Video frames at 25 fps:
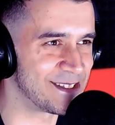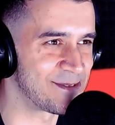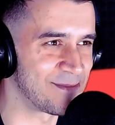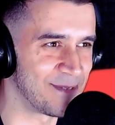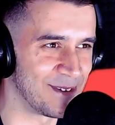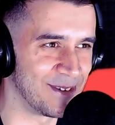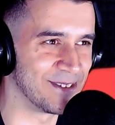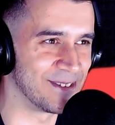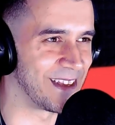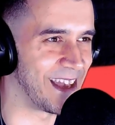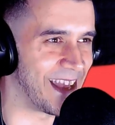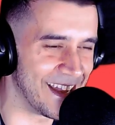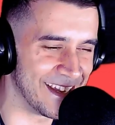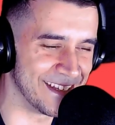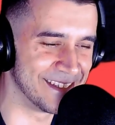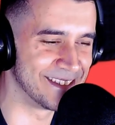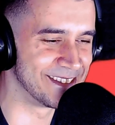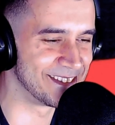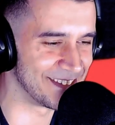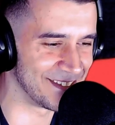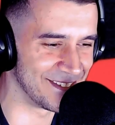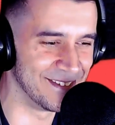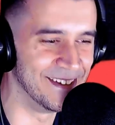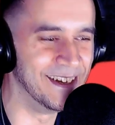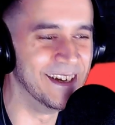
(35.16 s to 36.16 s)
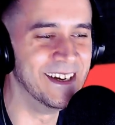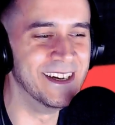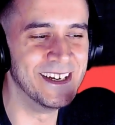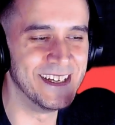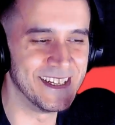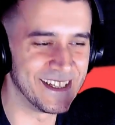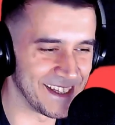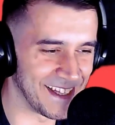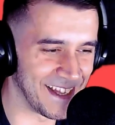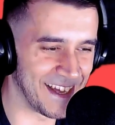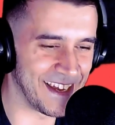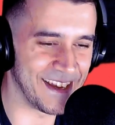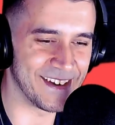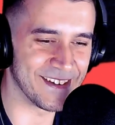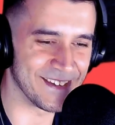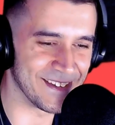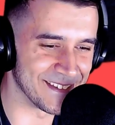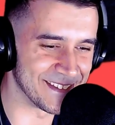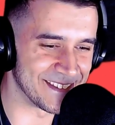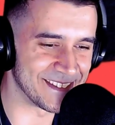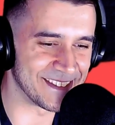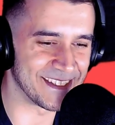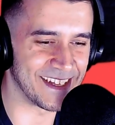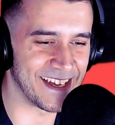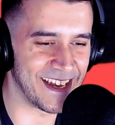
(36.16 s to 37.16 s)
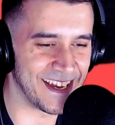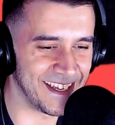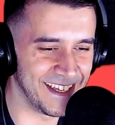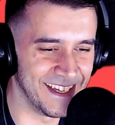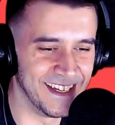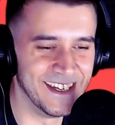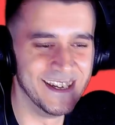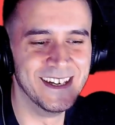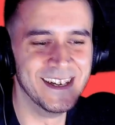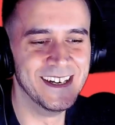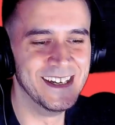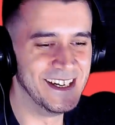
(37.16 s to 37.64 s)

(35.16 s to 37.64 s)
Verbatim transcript: which we'll get into later on today.